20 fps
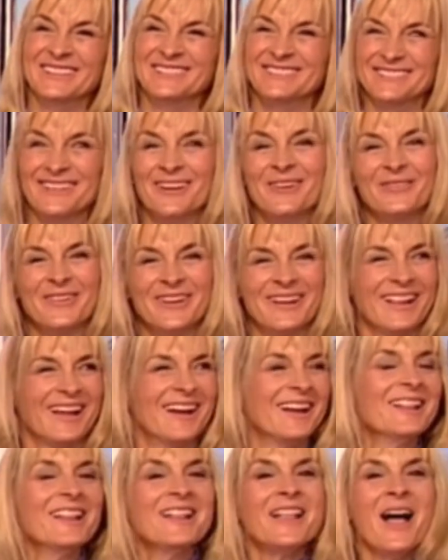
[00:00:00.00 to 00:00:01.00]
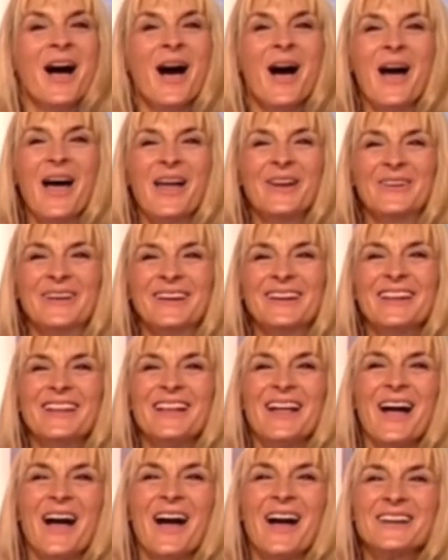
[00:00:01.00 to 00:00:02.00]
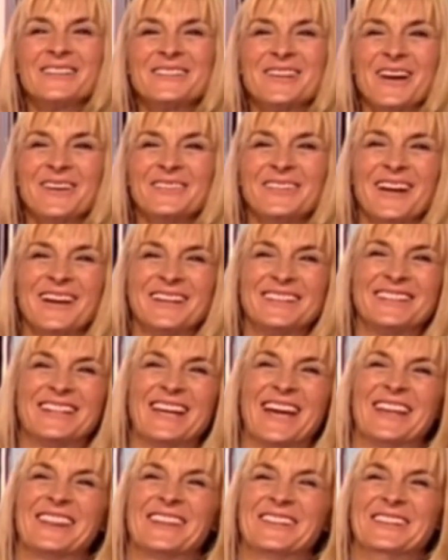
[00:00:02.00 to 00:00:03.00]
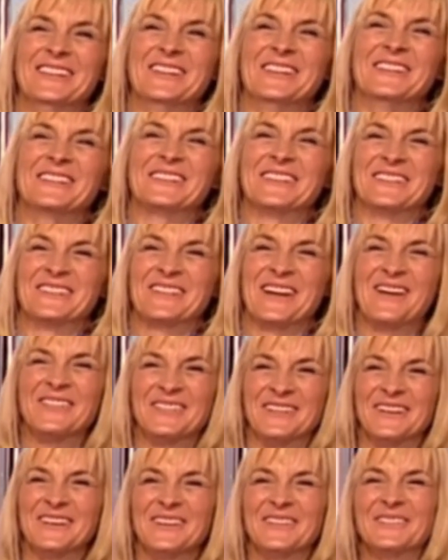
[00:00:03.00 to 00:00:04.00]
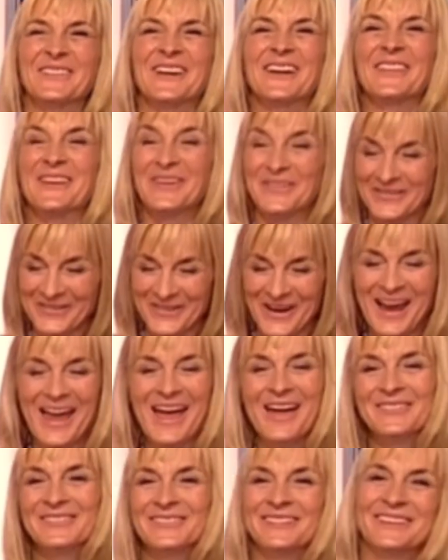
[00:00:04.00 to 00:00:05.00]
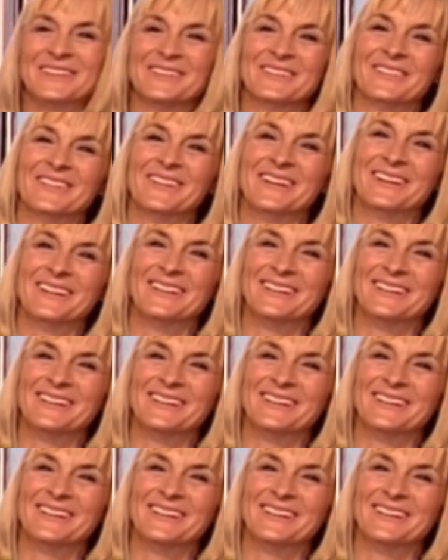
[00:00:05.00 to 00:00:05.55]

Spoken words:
You're funny, that. Anyway, time now to get the news, the travel and the weather wherever you are.